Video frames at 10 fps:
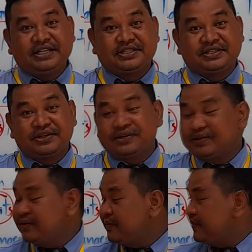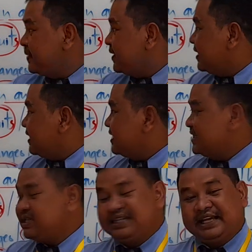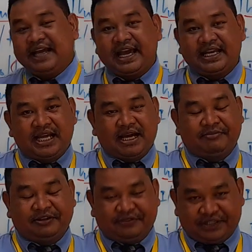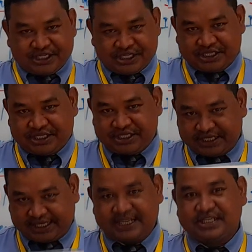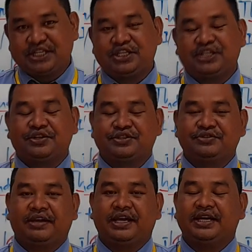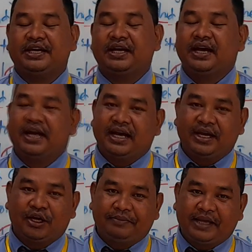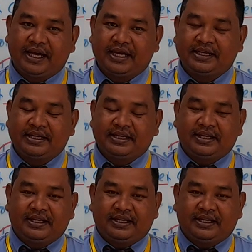So this is the end of our second session altogether. I hope that